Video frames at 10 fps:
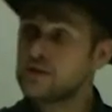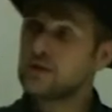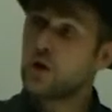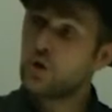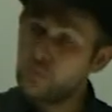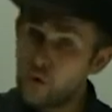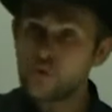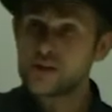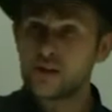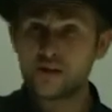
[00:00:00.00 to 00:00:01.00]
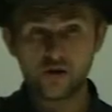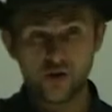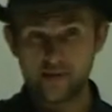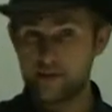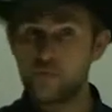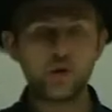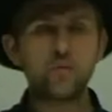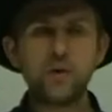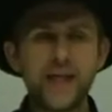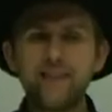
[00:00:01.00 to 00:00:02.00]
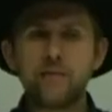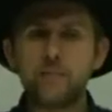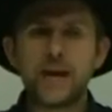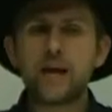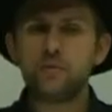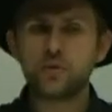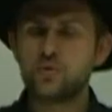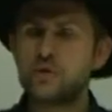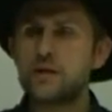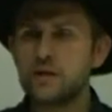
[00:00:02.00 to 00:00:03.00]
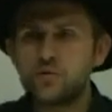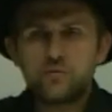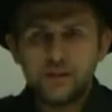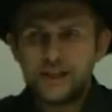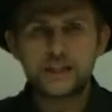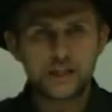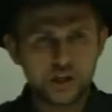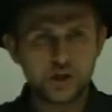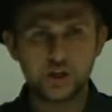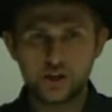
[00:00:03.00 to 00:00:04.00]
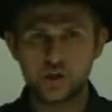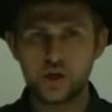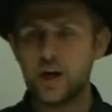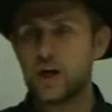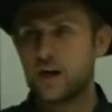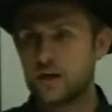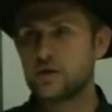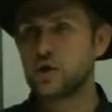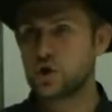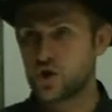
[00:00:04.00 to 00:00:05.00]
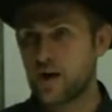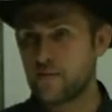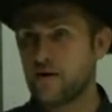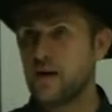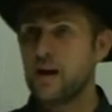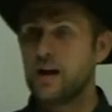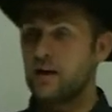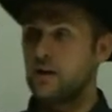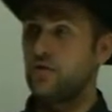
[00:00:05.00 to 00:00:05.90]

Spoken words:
if you're just quoting the grammar book, you will never be able to really teach English grammar.